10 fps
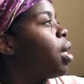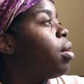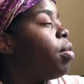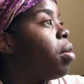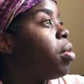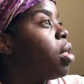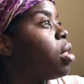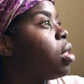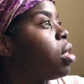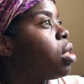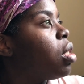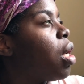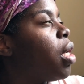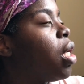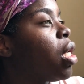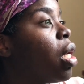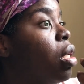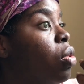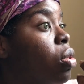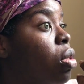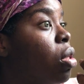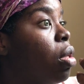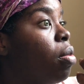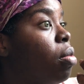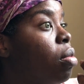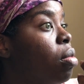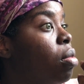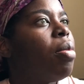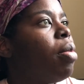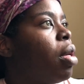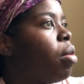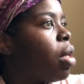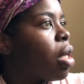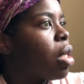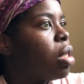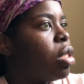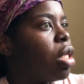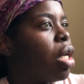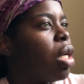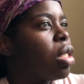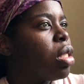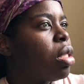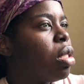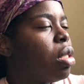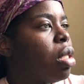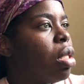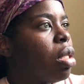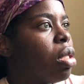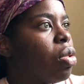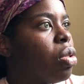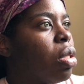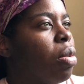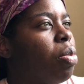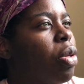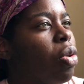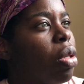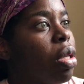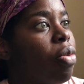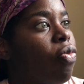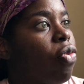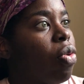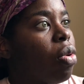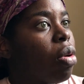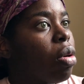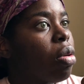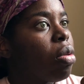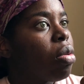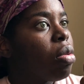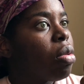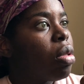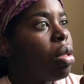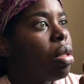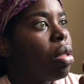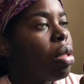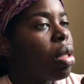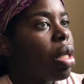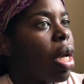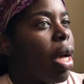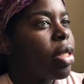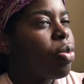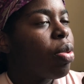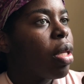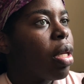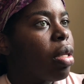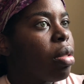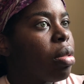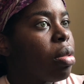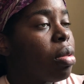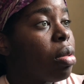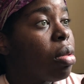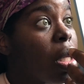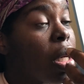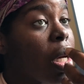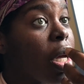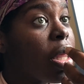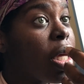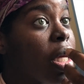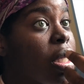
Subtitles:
Maybe I need to get used to them. Maybe I can just use them purely for cosplay. I think it's